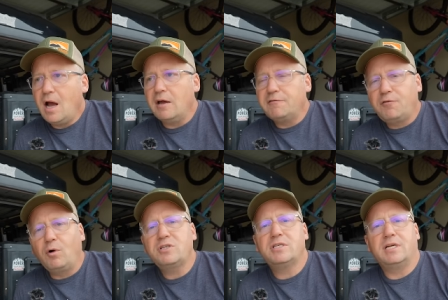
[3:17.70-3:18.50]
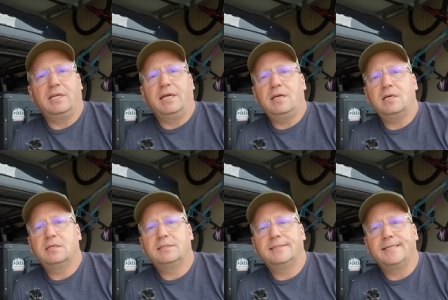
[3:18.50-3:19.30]
Unfortunately,
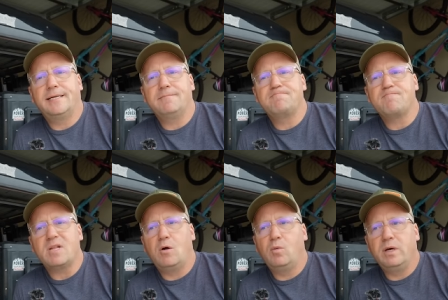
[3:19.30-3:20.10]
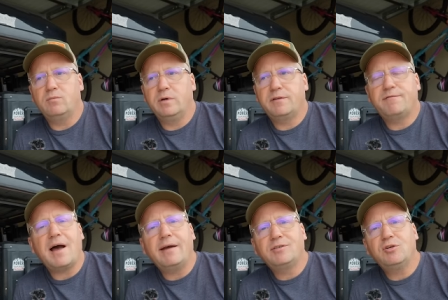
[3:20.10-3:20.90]
went with
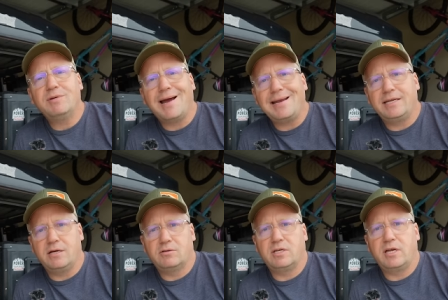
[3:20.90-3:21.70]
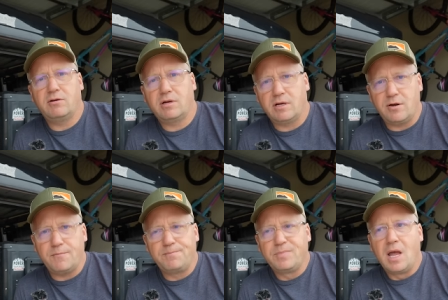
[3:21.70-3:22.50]
529 gears a year
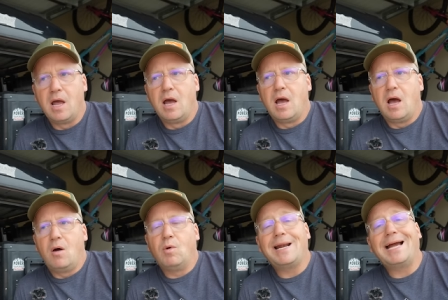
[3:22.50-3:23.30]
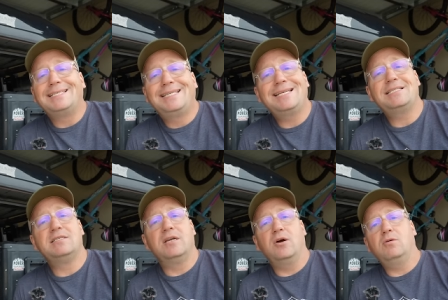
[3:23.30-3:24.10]
ago. What I
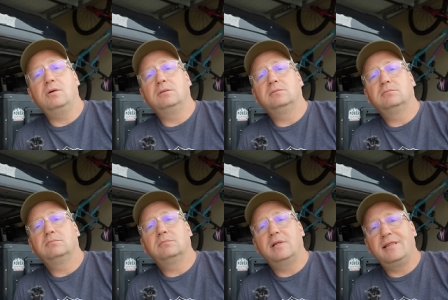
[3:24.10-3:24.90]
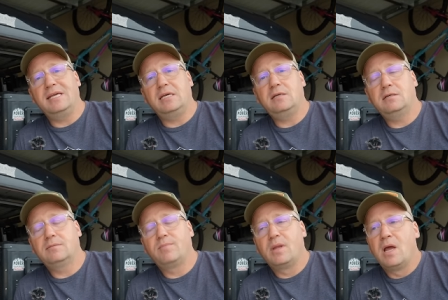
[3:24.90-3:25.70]
didn't know then
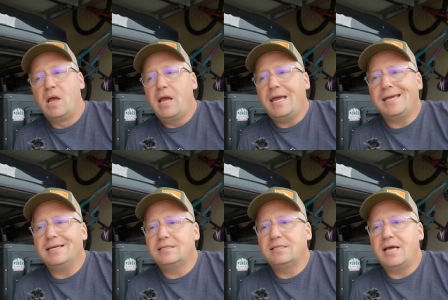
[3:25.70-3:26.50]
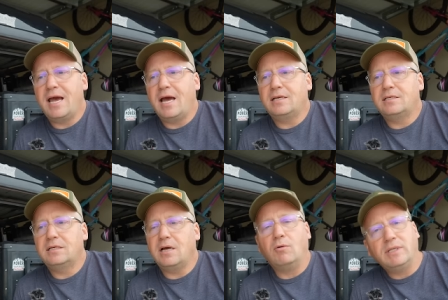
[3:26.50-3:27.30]
is that
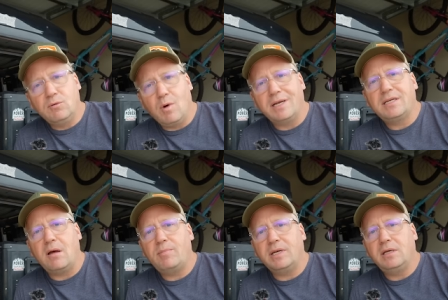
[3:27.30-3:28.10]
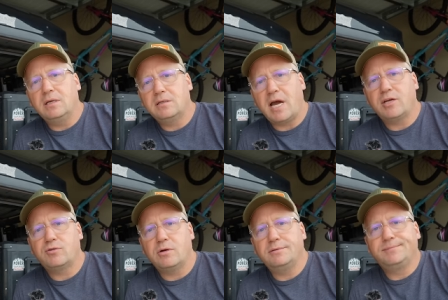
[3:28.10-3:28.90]
only one company,
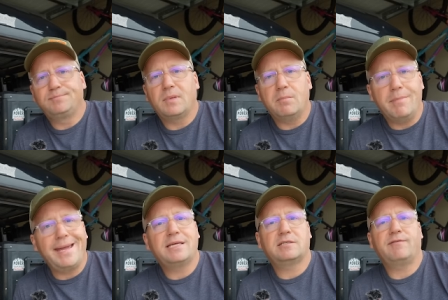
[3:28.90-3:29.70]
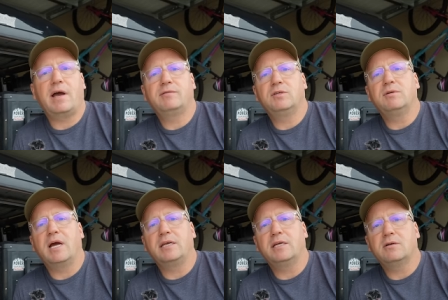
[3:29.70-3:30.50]
Nitro, makes
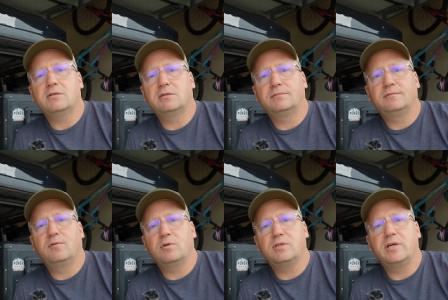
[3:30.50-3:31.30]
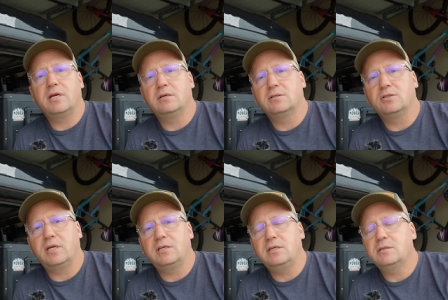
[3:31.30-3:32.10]
529 gears for the JLs and
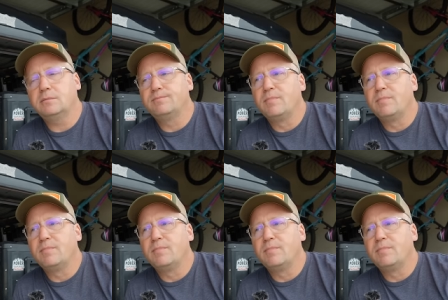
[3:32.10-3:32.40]
JTs.